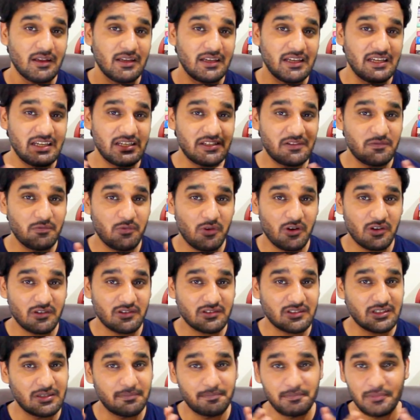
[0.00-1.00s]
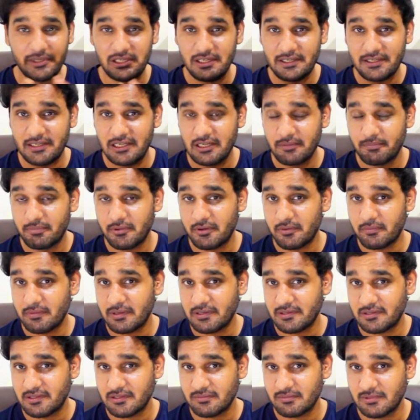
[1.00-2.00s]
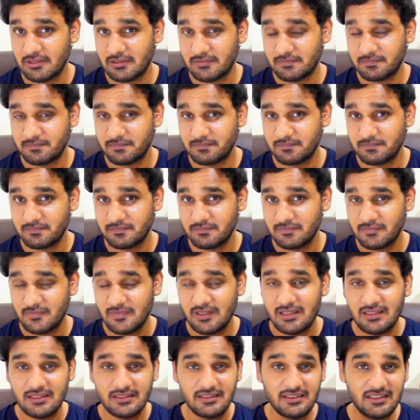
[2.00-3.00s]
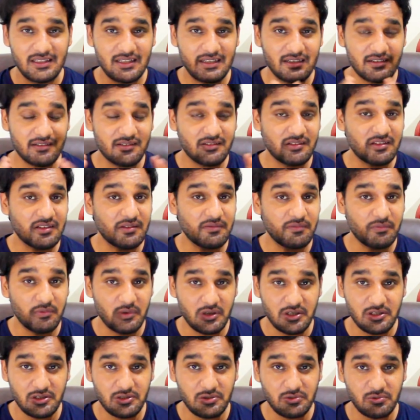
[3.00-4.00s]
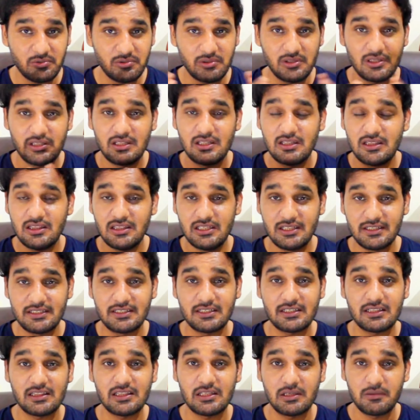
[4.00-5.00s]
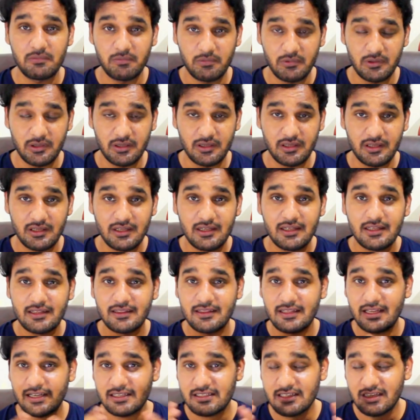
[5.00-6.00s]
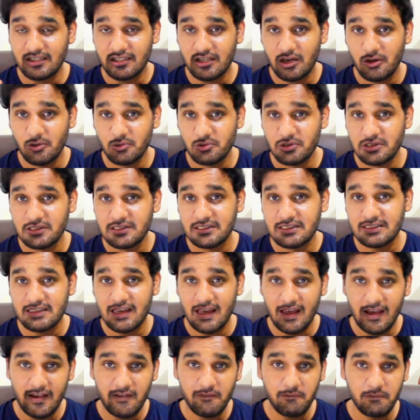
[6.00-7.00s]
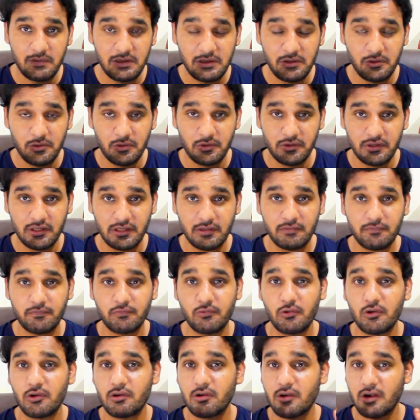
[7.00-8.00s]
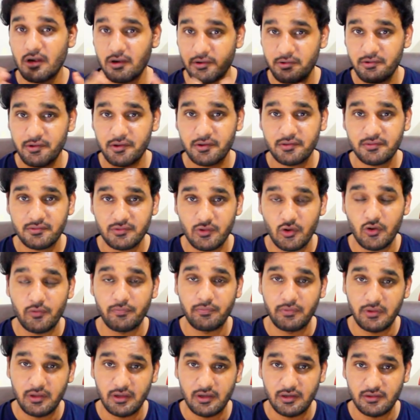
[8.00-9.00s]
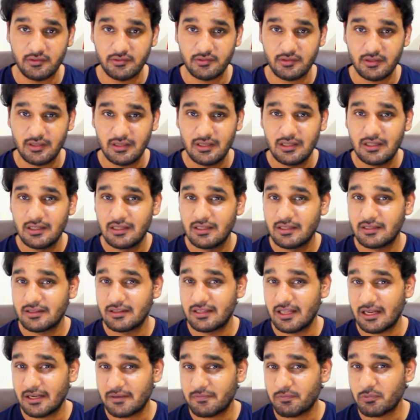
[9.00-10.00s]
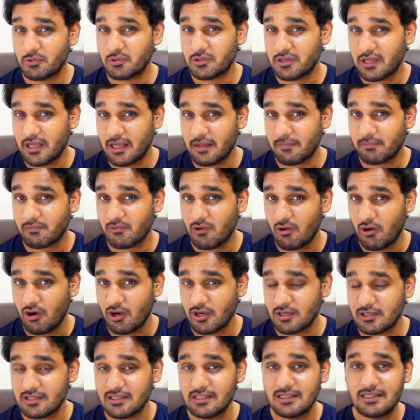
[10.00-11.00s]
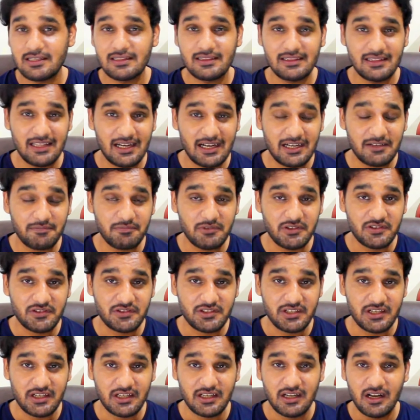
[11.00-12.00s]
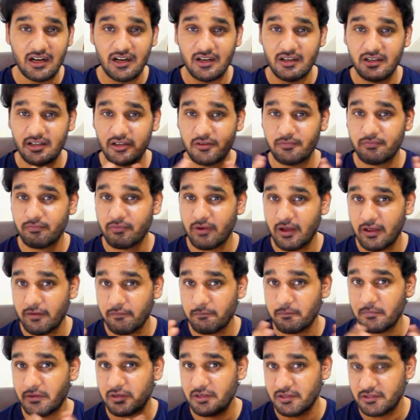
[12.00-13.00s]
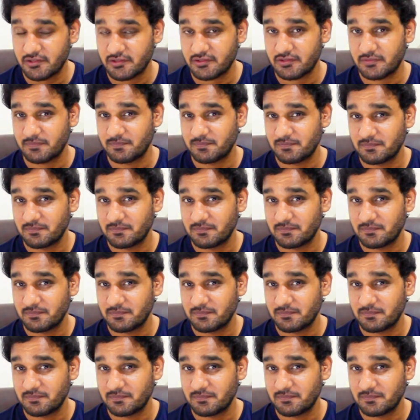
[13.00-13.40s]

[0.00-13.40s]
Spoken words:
It was completely preventable. There's a one tool, literally one, that accountants have been using for hundreds of years that would have caught that mistake under 5 minutes.